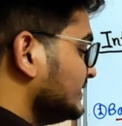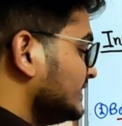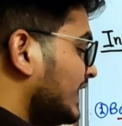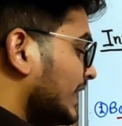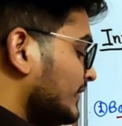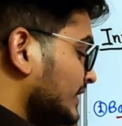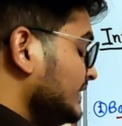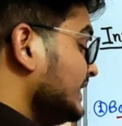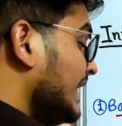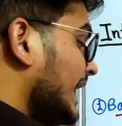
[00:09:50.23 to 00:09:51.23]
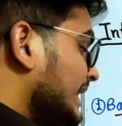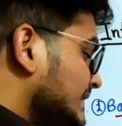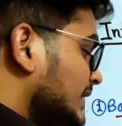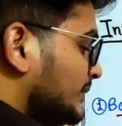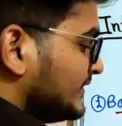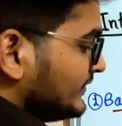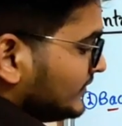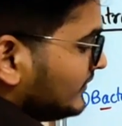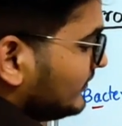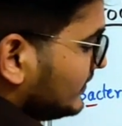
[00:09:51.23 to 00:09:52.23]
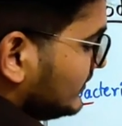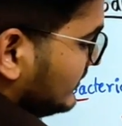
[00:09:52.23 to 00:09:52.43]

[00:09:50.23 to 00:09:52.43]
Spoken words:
with the iodine and in the presence of